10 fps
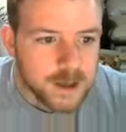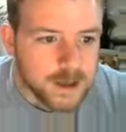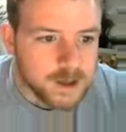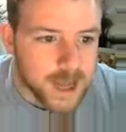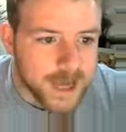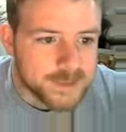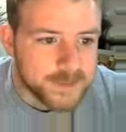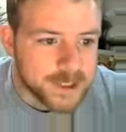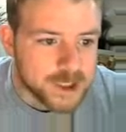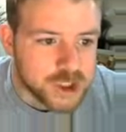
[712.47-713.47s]
Nice
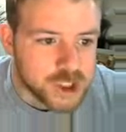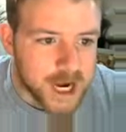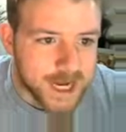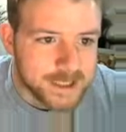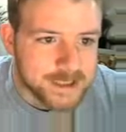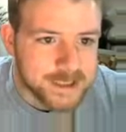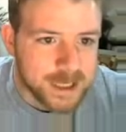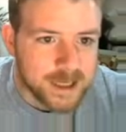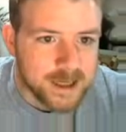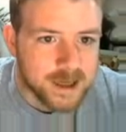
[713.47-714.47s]
big giant
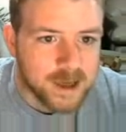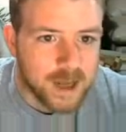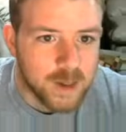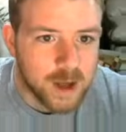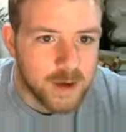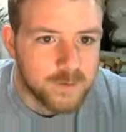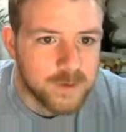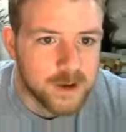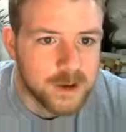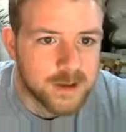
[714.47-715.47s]
sink. I love
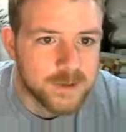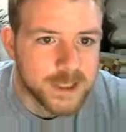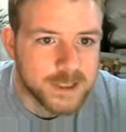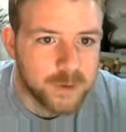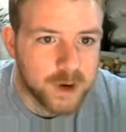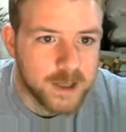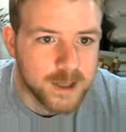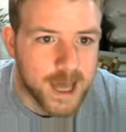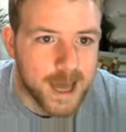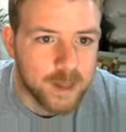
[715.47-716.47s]
this part.
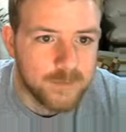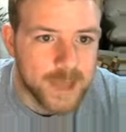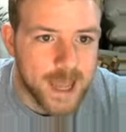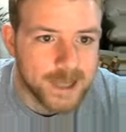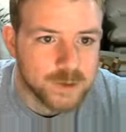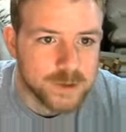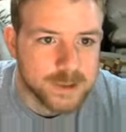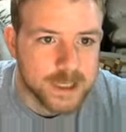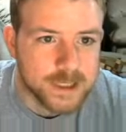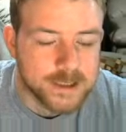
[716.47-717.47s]
I love the actual
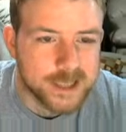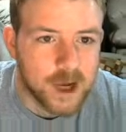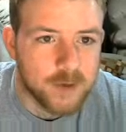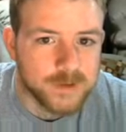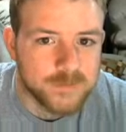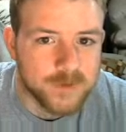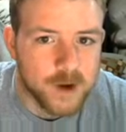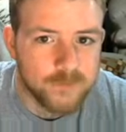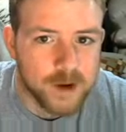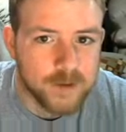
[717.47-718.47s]
sink itself. It's
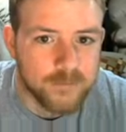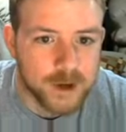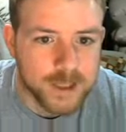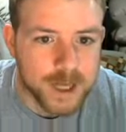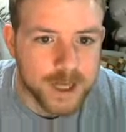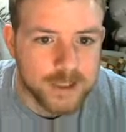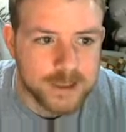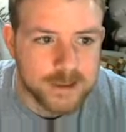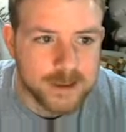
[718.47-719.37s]
very, very, very nice.